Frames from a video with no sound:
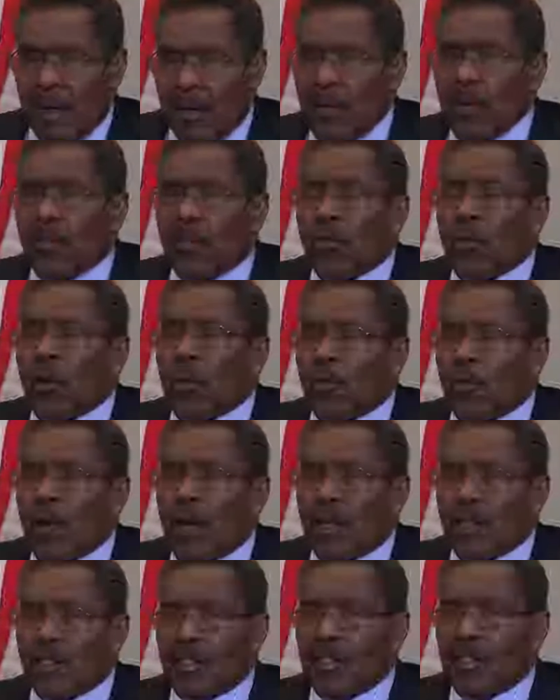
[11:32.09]
your thought
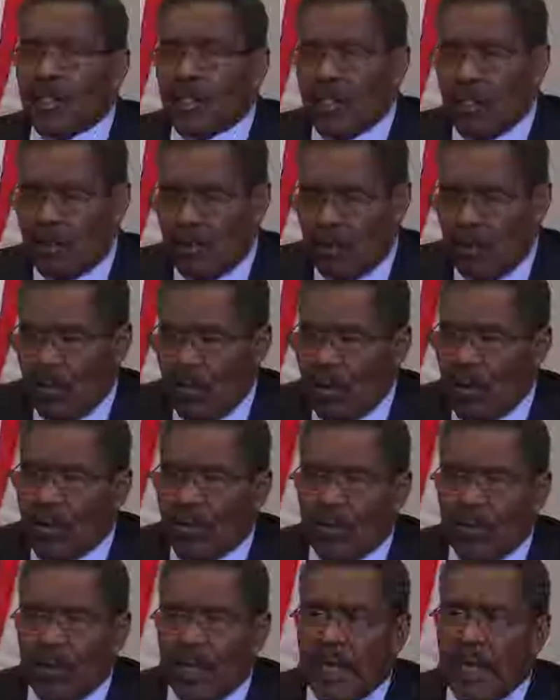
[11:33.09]
process is going
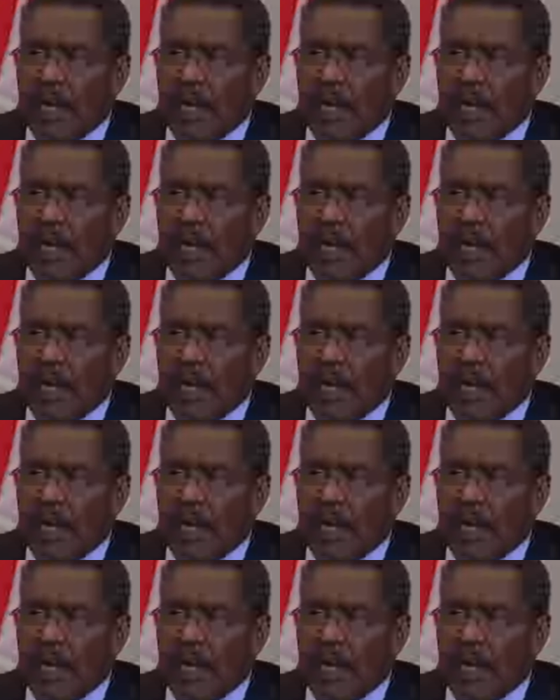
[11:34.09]
through the